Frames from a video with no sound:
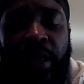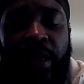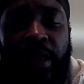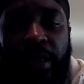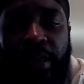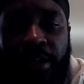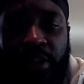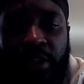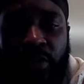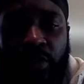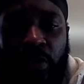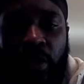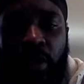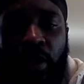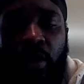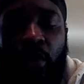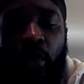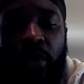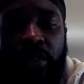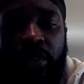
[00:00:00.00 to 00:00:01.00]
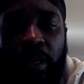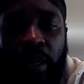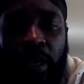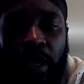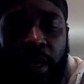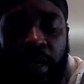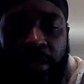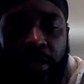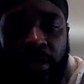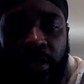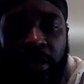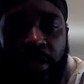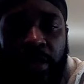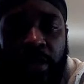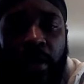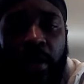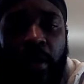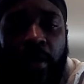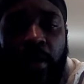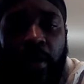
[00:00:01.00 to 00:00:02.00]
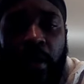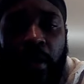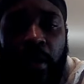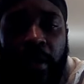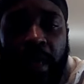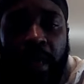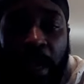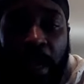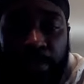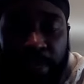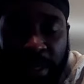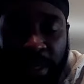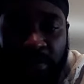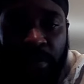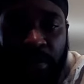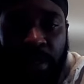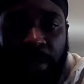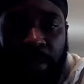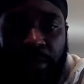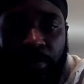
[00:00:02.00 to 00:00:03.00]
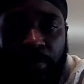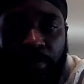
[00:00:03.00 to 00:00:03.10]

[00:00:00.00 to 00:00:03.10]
Israel was under captivity.